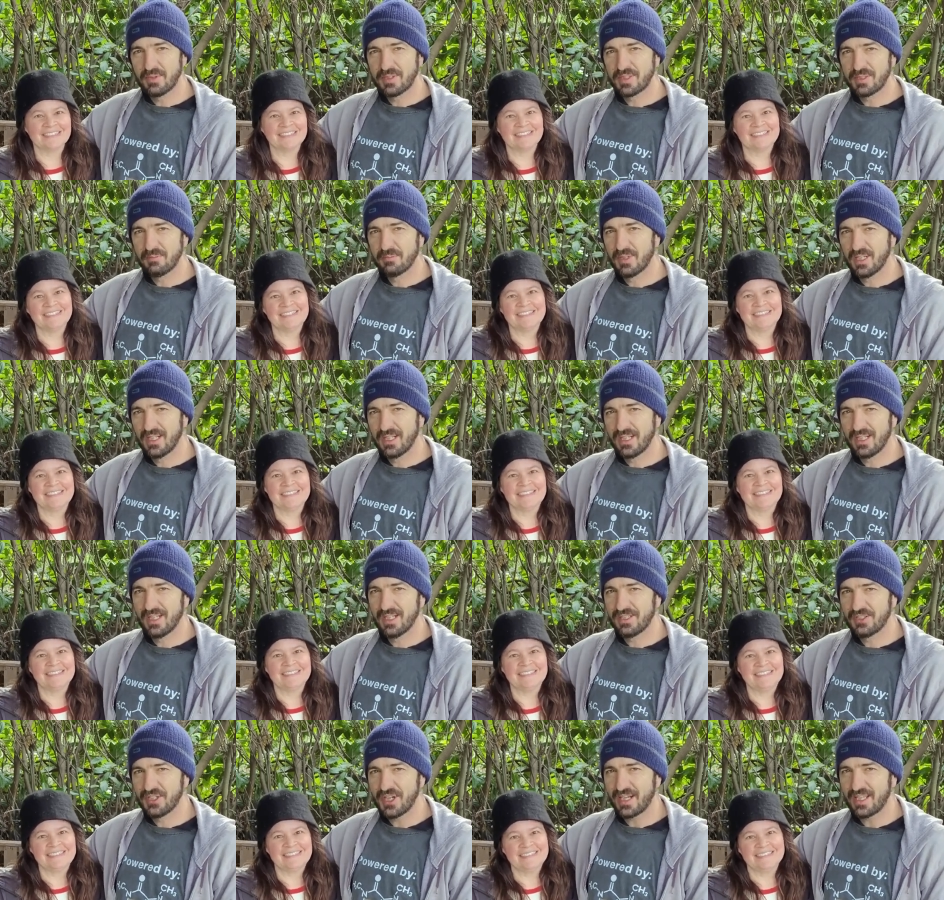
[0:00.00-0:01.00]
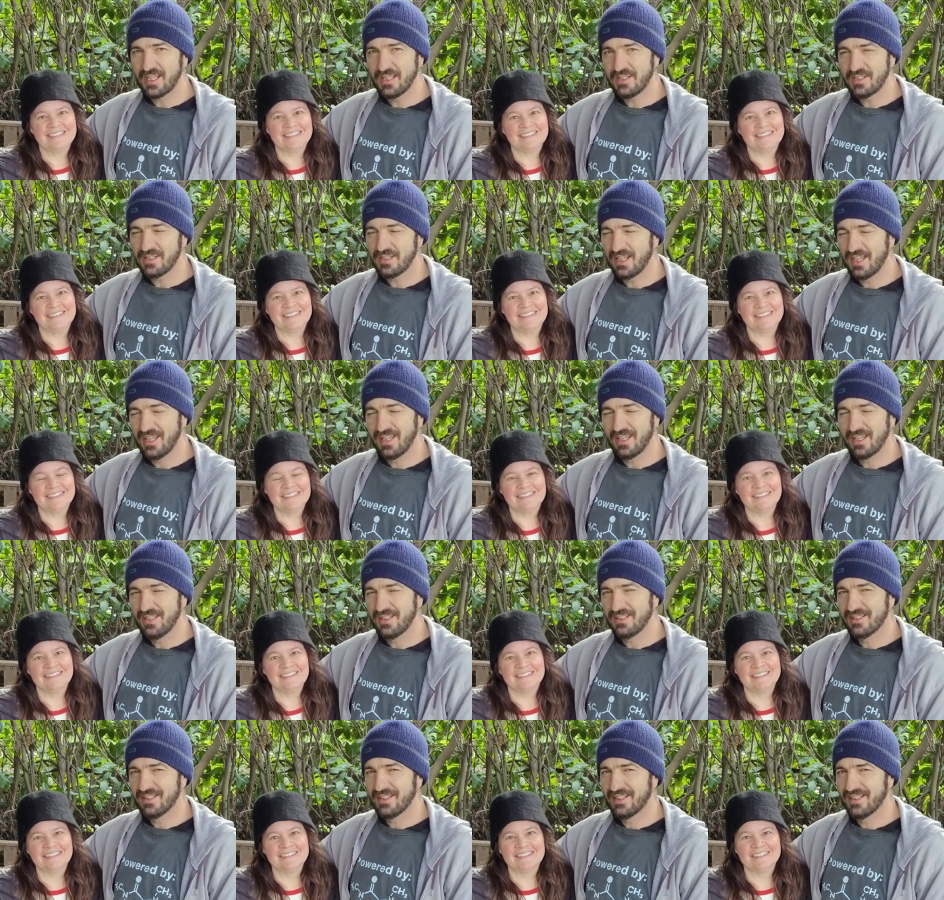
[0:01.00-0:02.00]
Speaker 1: with some uh, check-ins
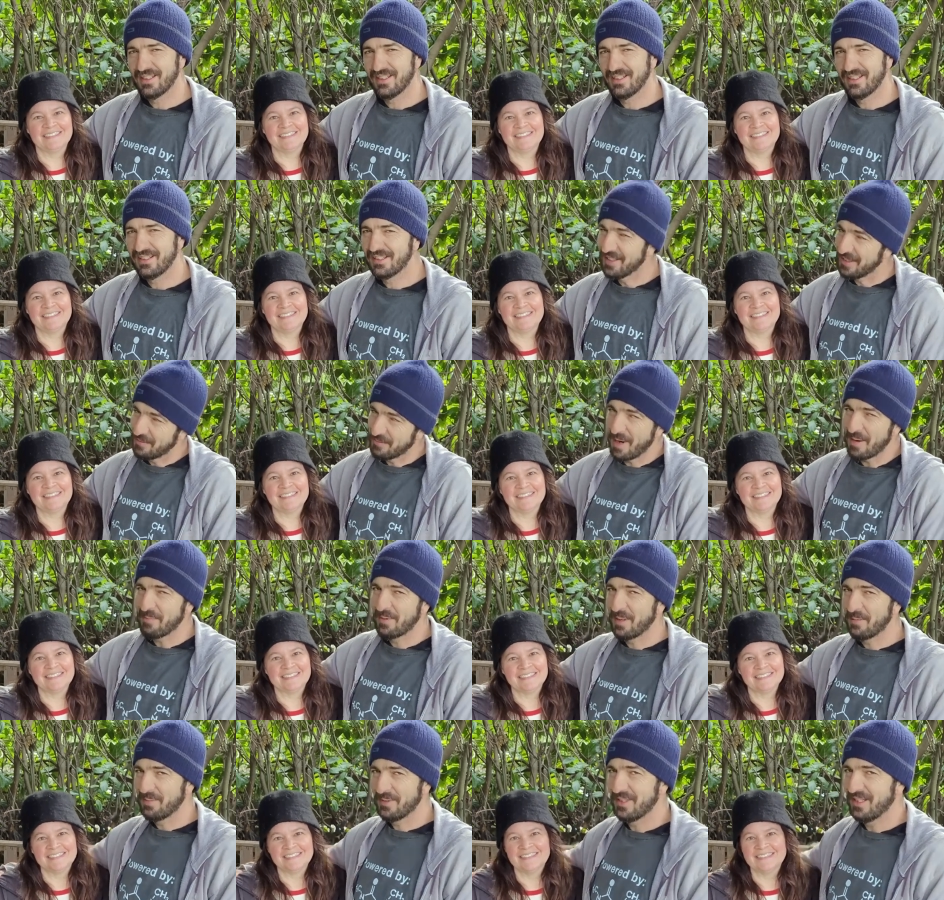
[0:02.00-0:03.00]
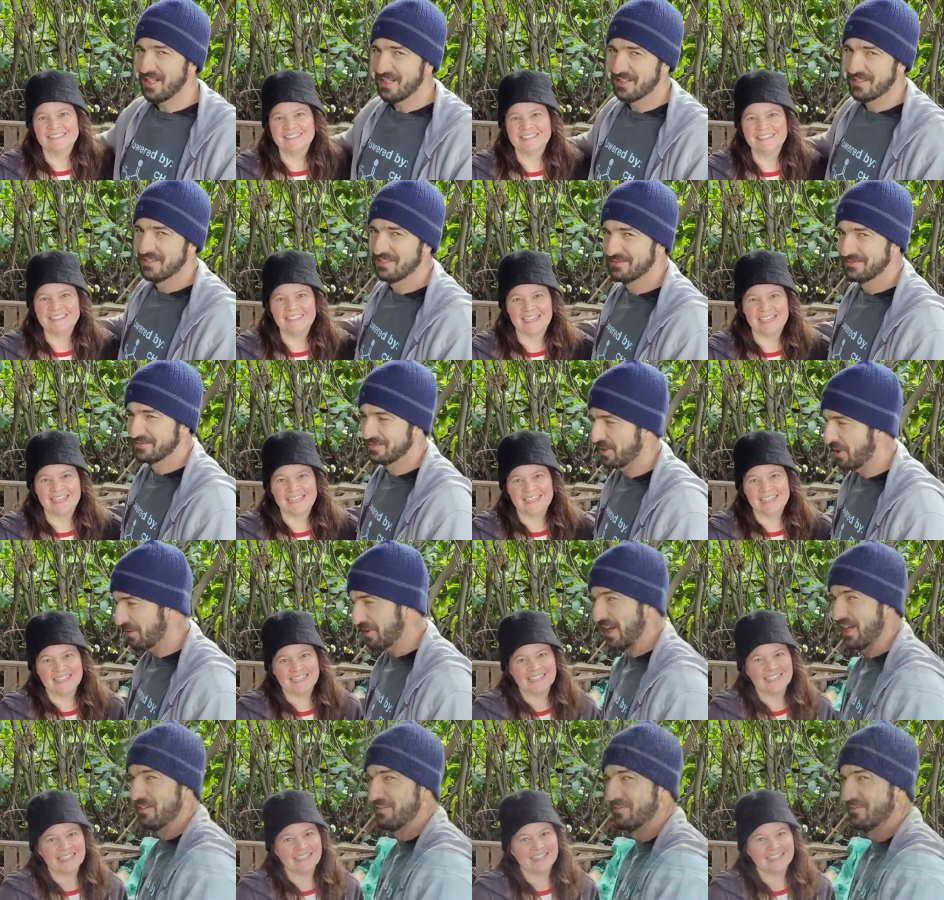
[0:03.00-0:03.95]
and uh, then wrap it up at the end. Yeah. Okay.